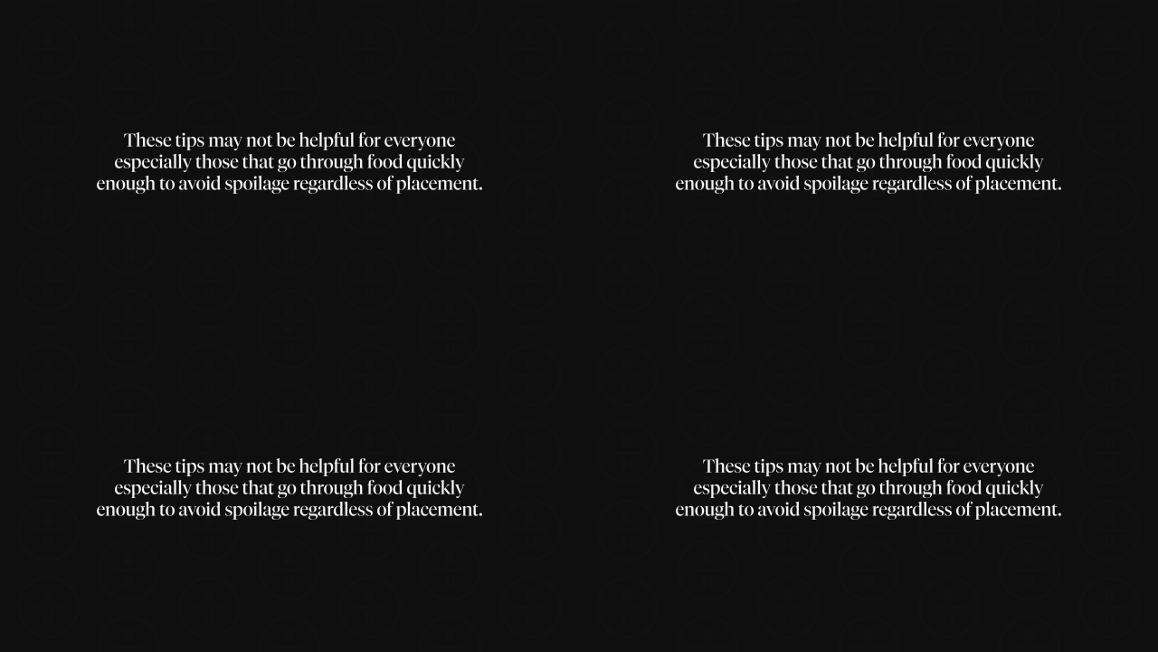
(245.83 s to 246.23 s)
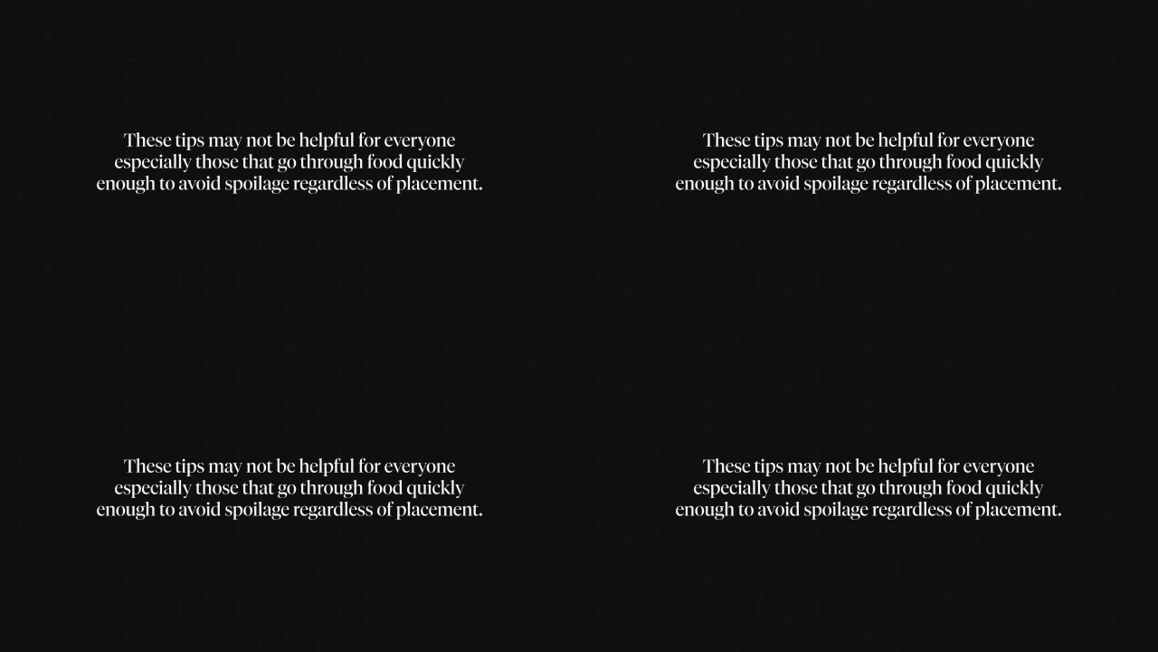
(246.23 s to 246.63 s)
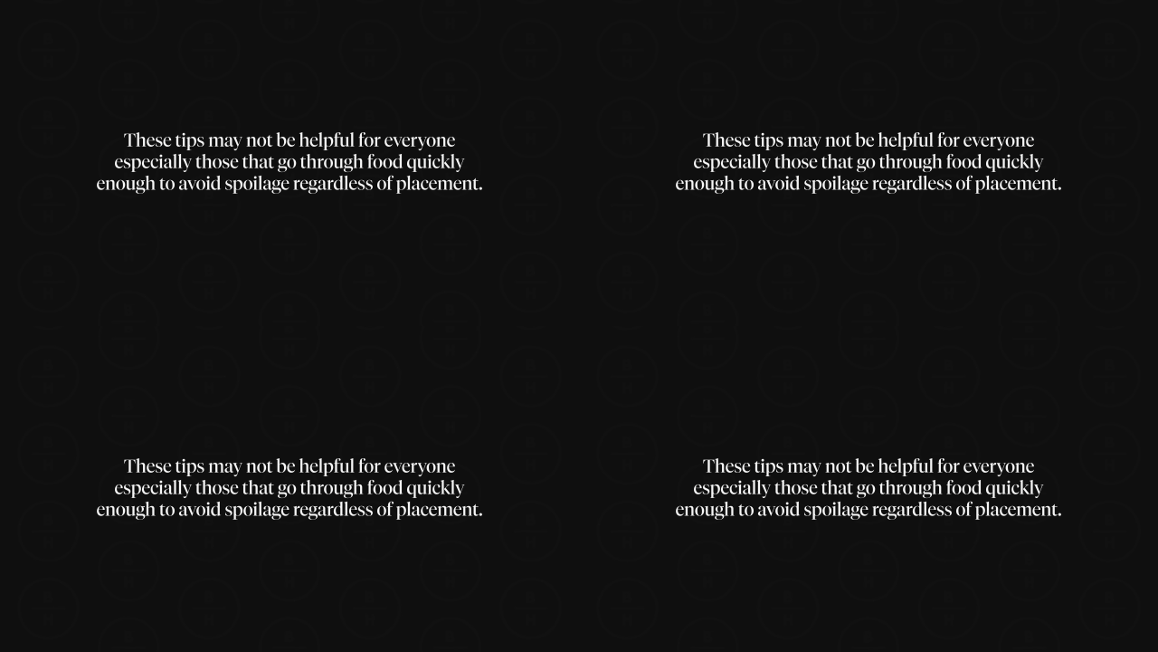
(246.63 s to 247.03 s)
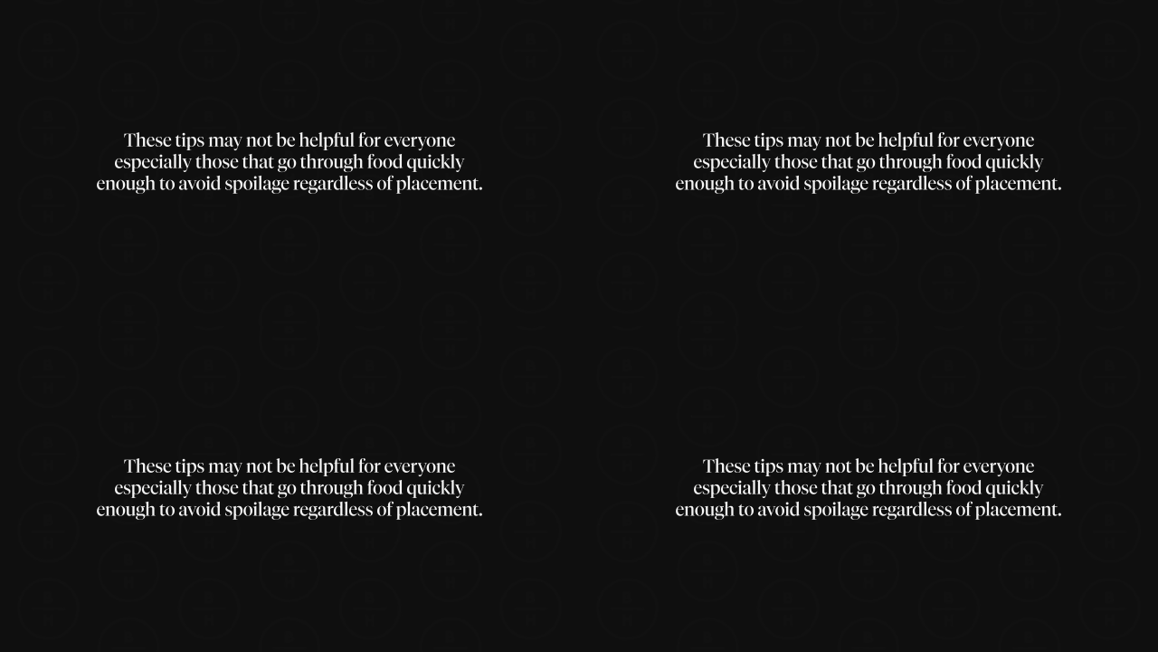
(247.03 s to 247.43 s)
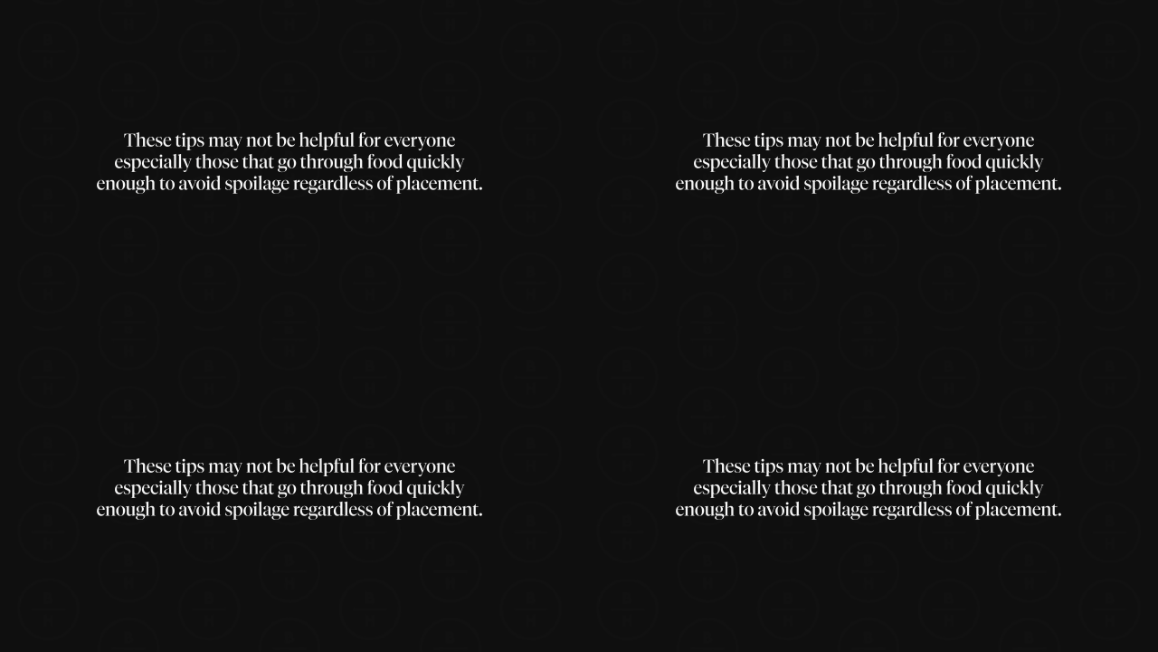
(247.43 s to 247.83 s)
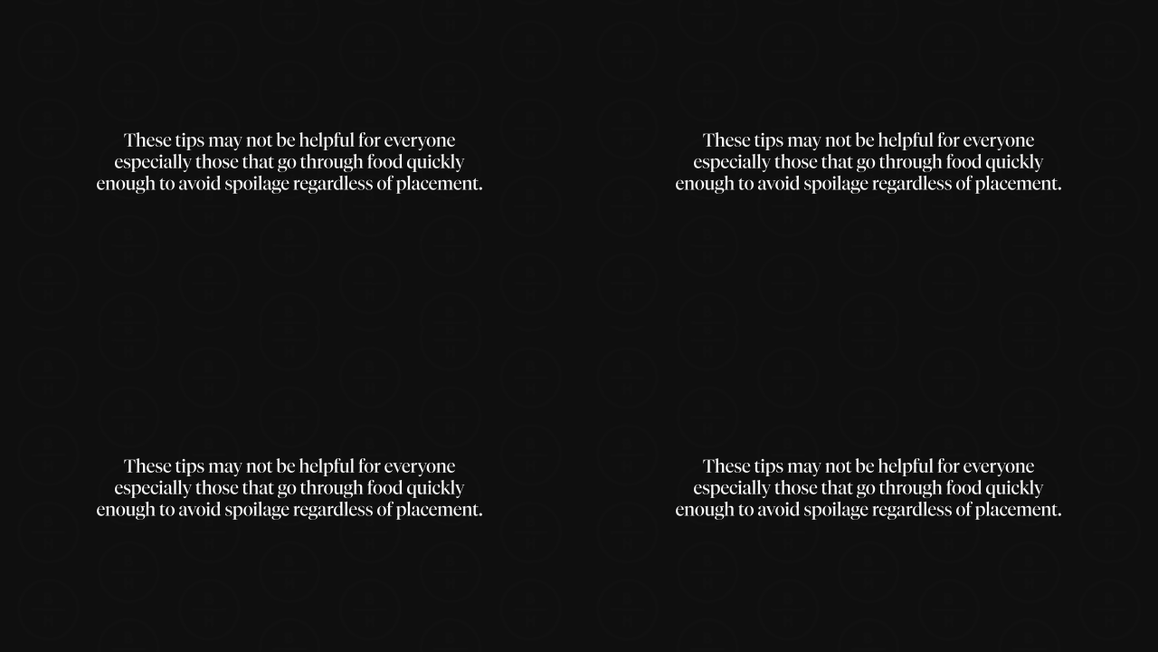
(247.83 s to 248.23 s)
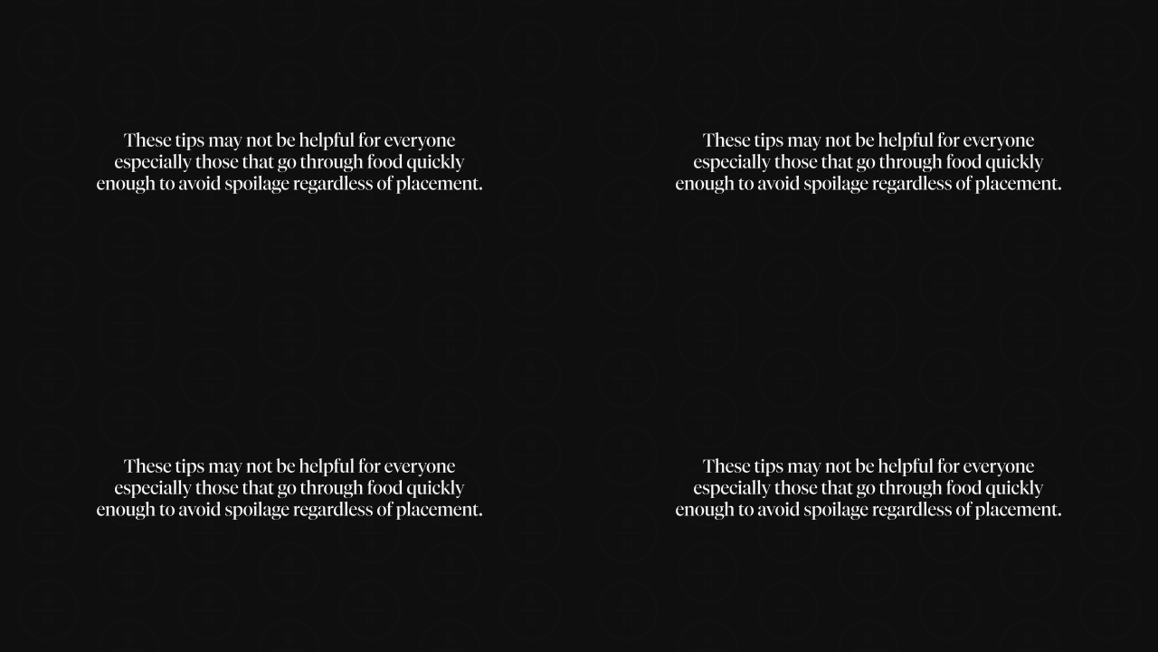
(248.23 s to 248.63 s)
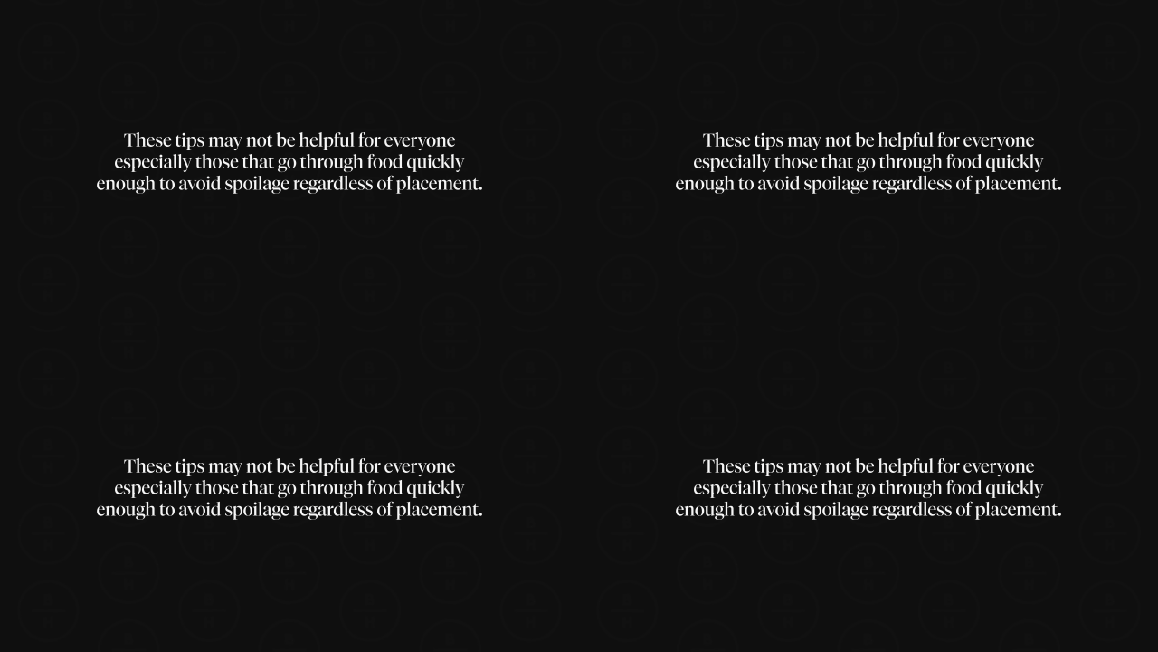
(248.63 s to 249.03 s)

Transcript: Nobody's mouth can be seen.